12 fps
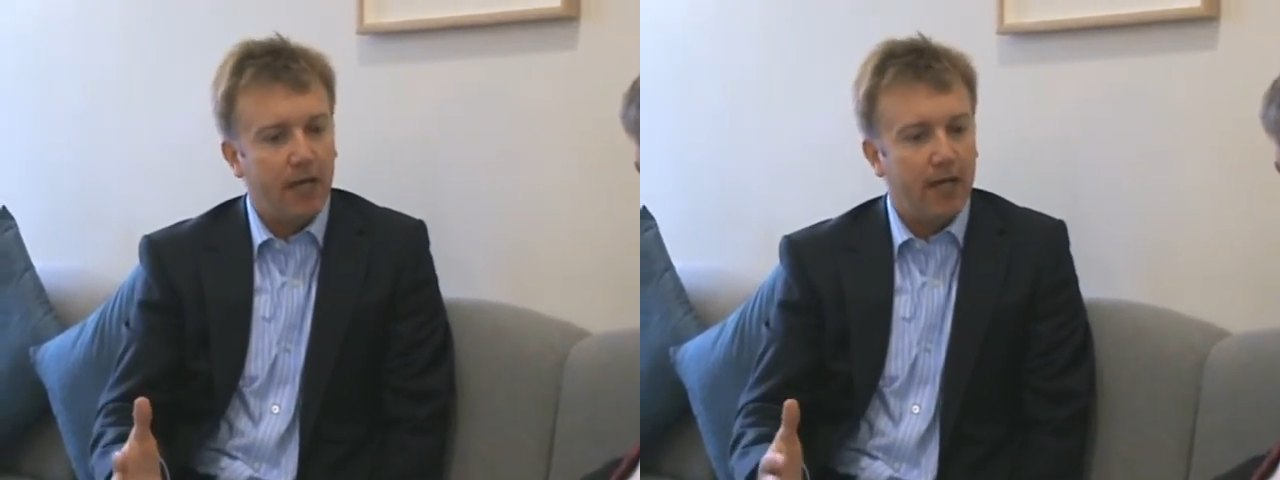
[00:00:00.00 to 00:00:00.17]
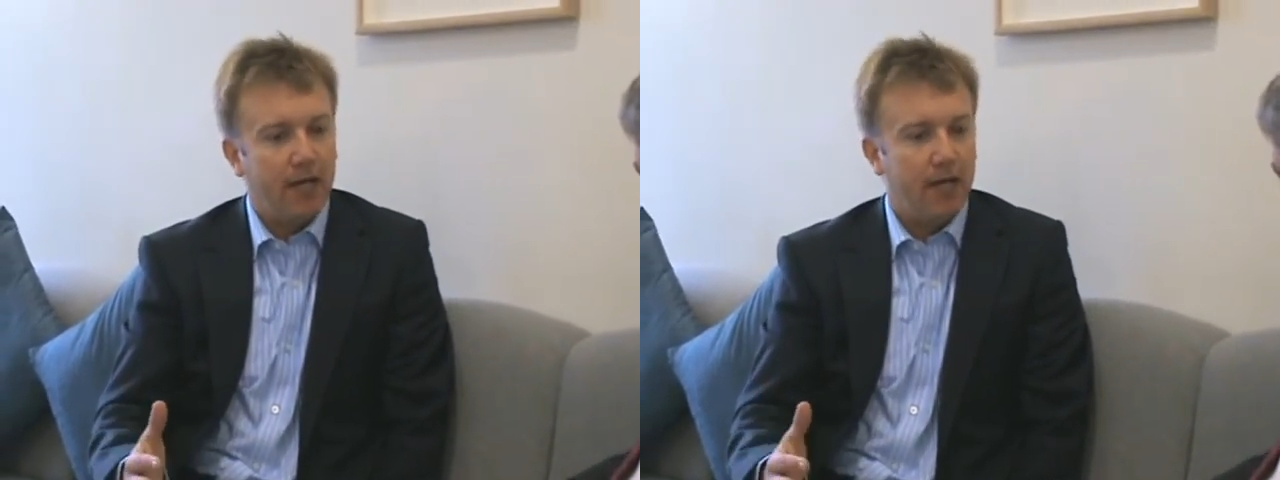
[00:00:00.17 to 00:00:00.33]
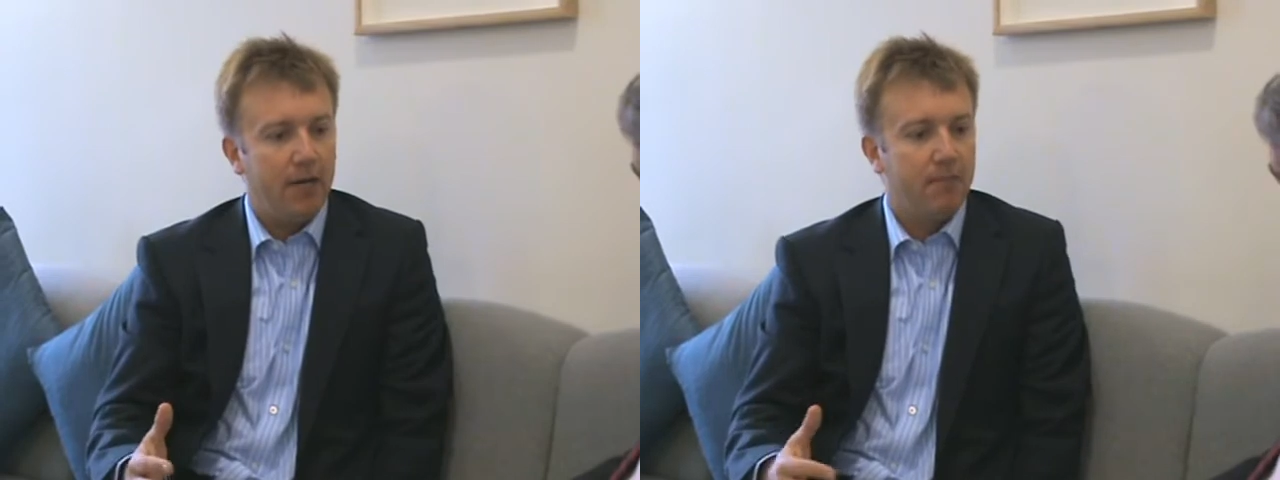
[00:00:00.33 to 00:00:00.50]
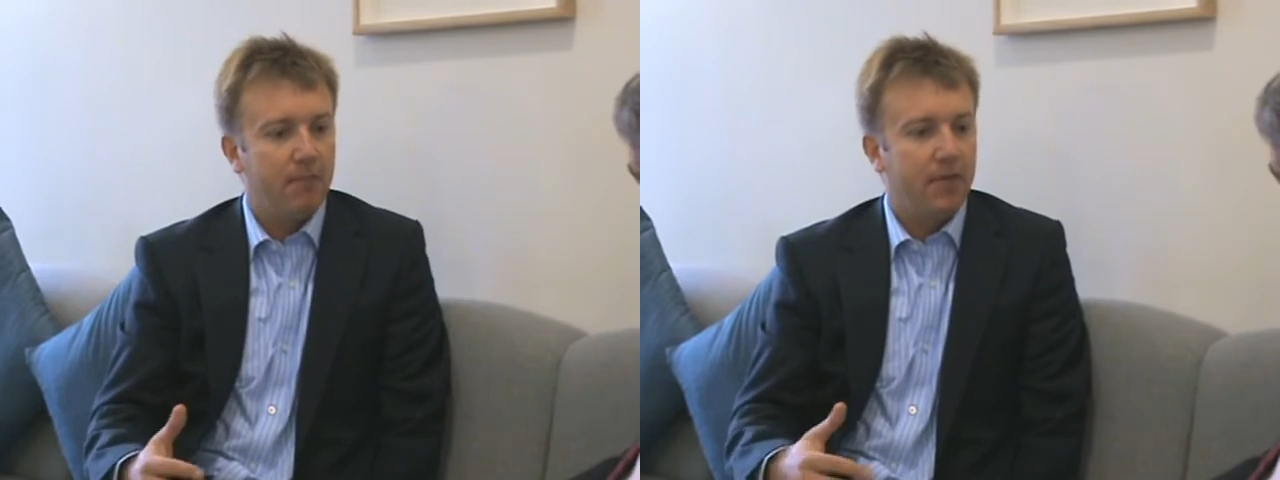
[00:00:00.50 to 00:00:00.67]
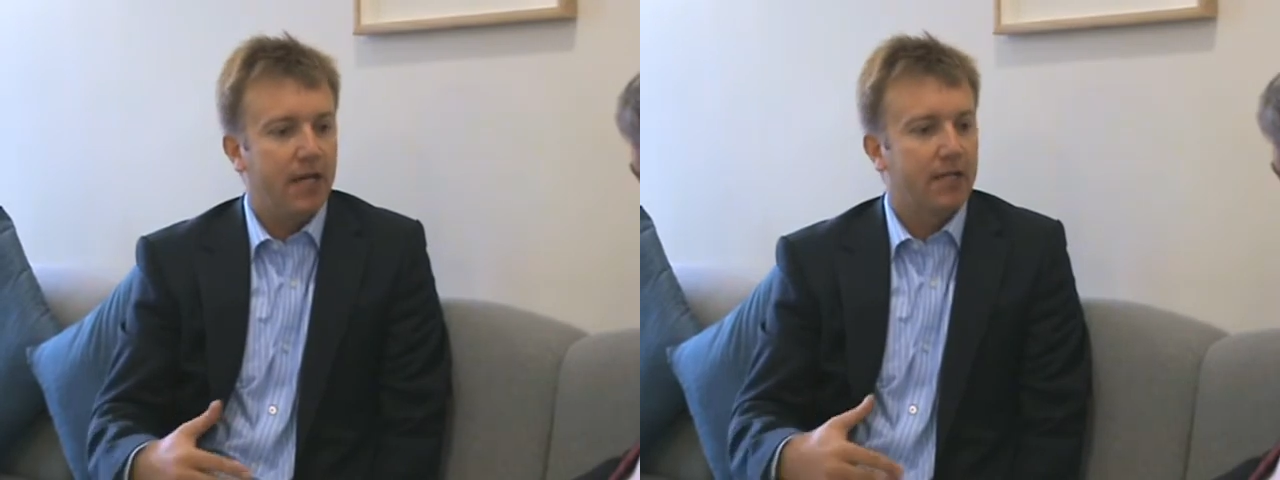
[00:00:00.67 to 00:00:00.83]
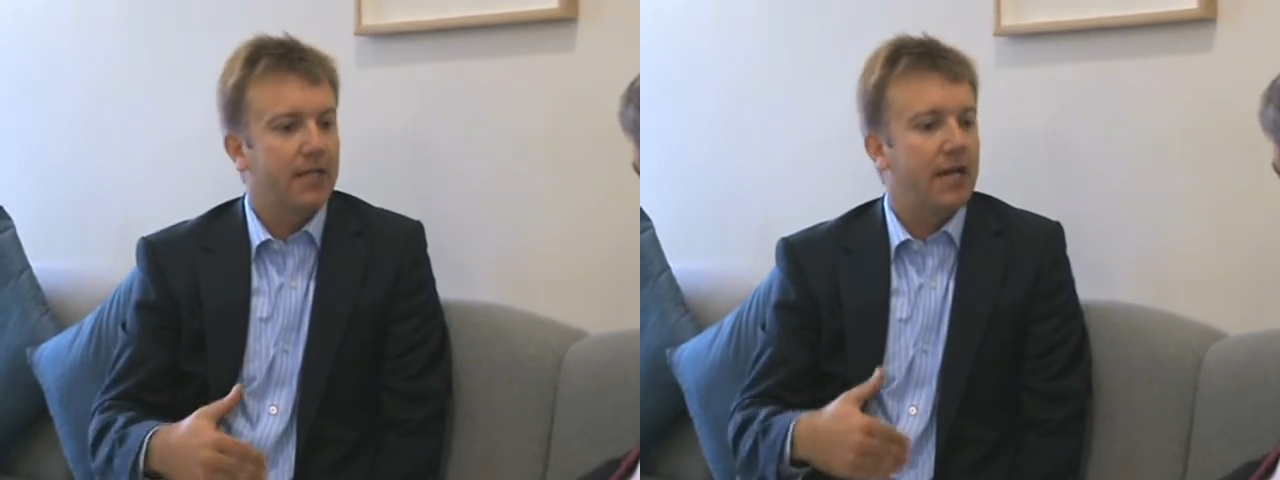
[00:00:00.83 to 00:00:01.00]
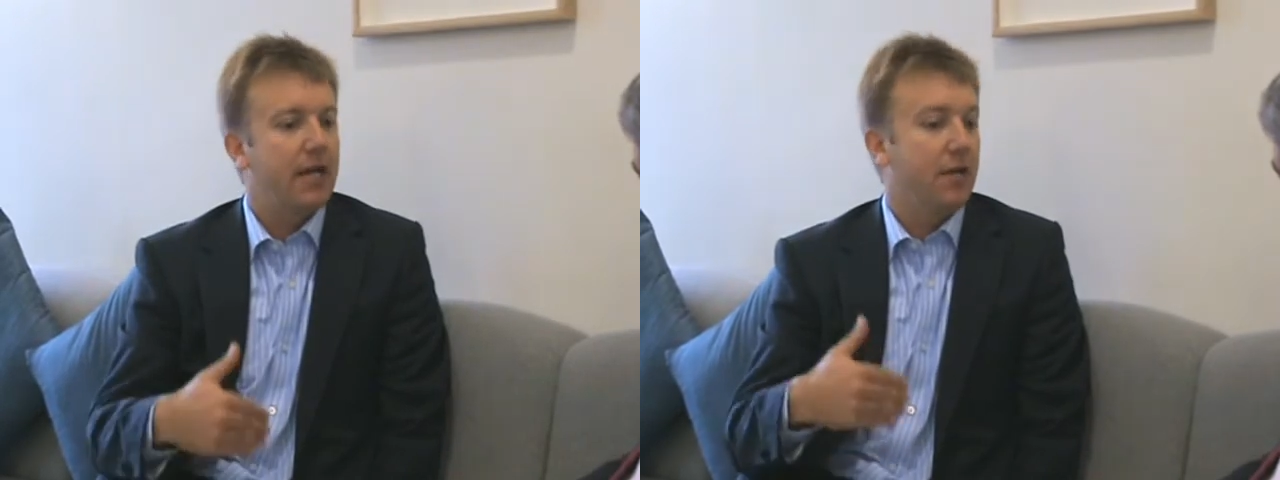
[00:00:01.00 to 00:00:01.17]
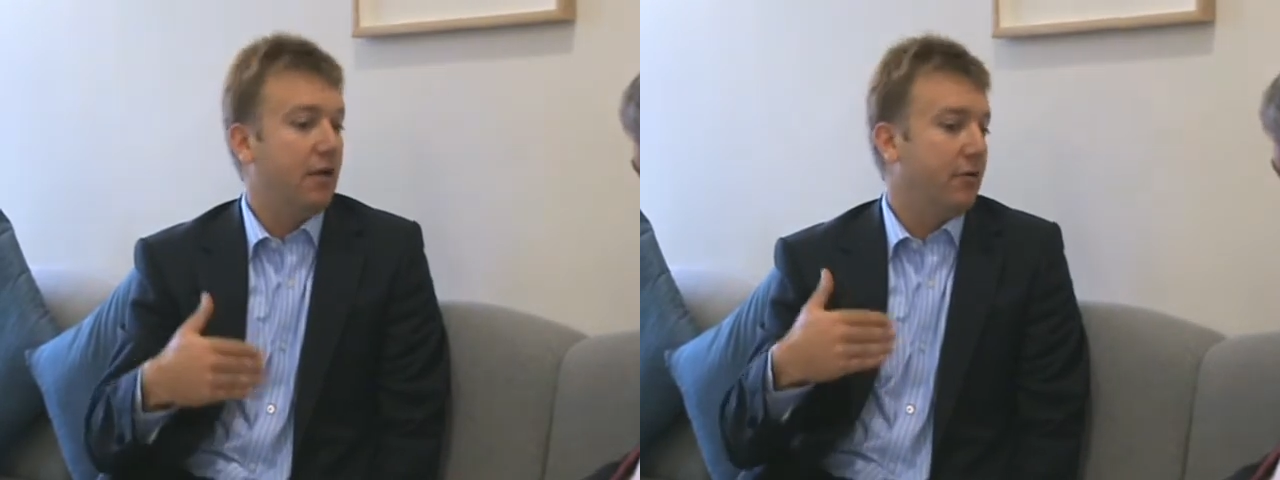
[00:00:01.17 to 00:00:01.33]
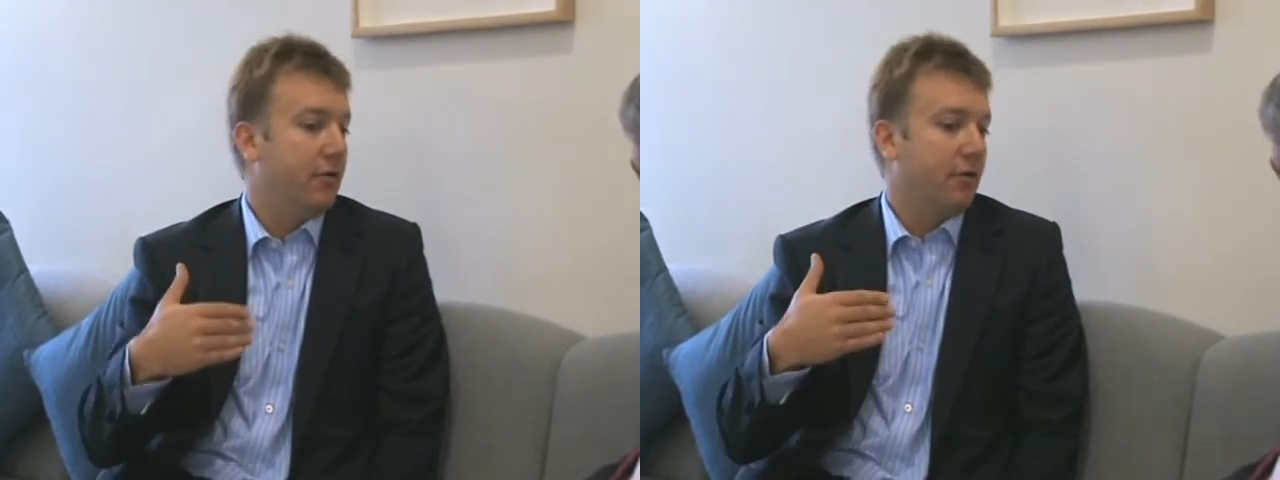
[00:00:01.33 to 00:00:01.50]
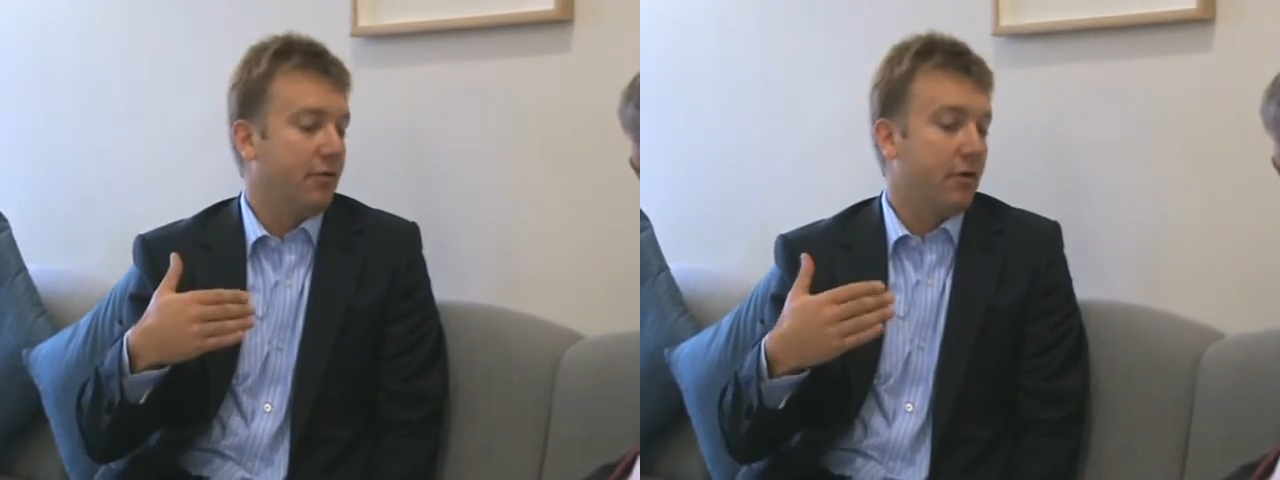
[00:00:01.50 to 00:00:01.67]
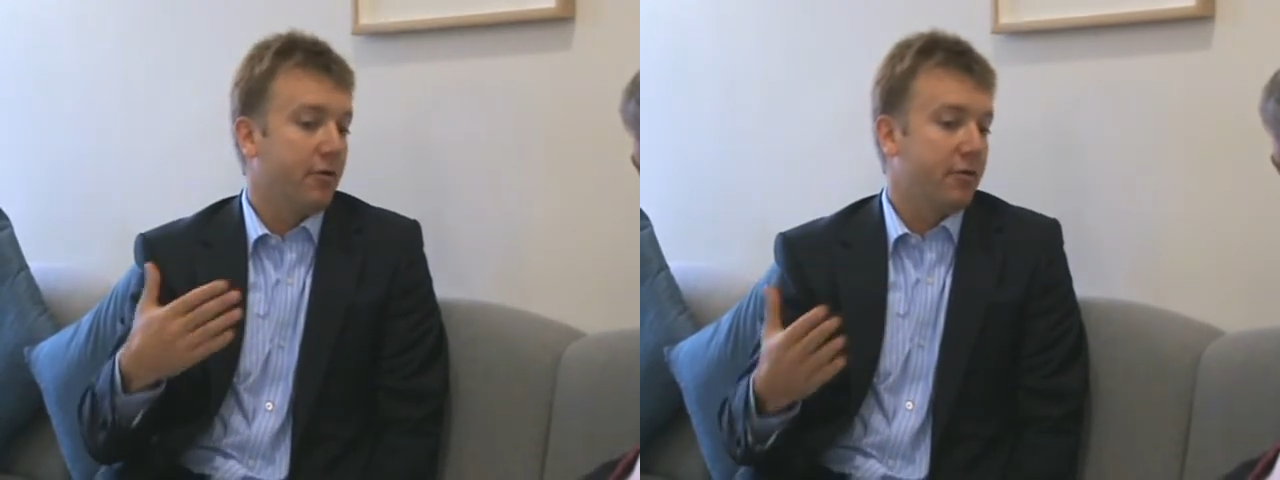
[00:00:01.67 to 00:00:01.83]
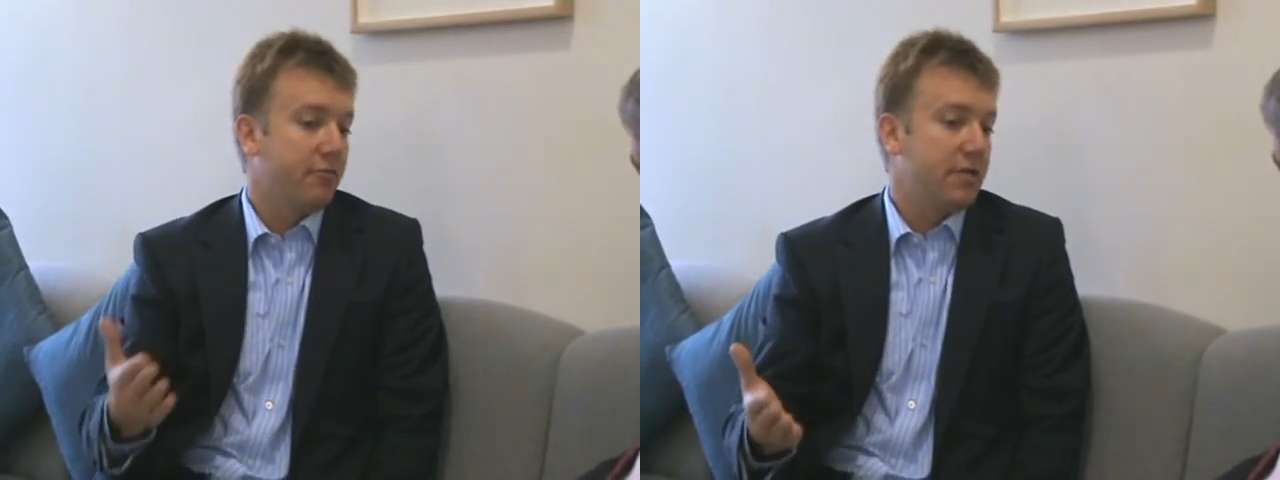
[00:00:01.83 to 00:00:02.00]

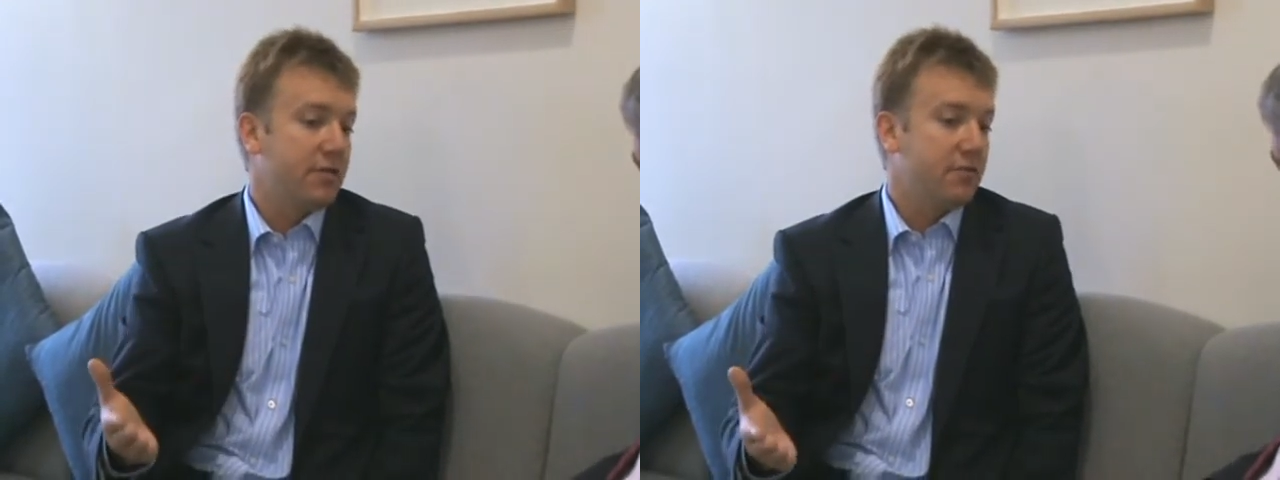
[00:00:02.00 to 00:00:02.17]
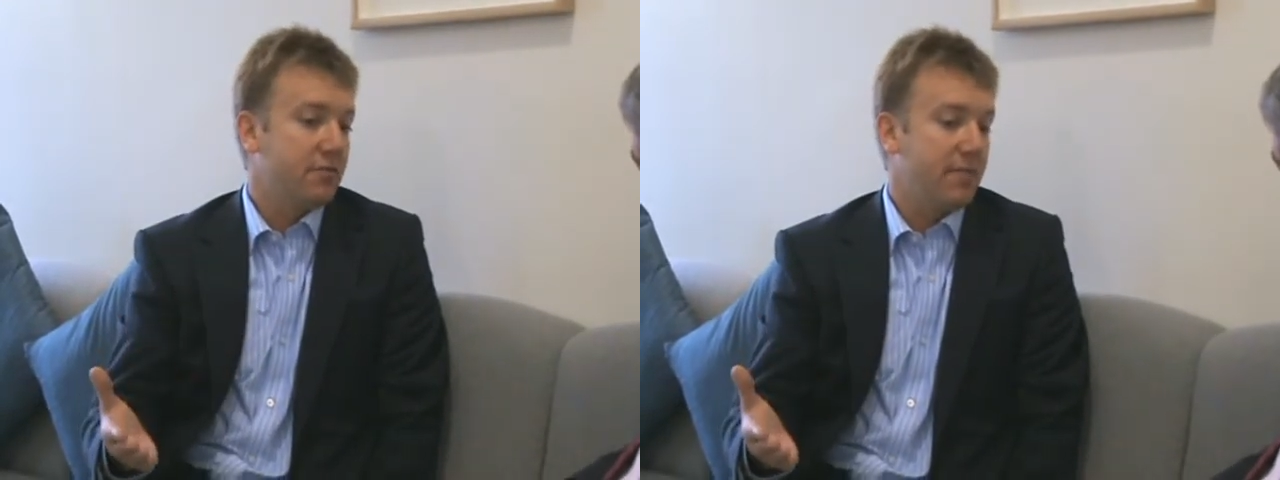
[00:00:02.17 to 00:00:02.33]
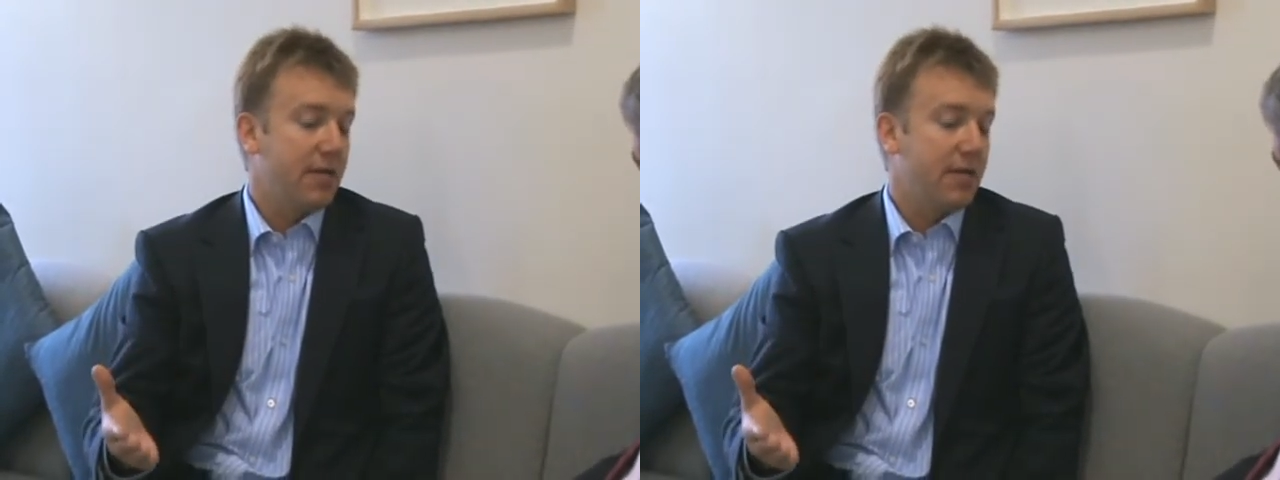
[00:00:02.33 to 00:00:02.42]
Other reasons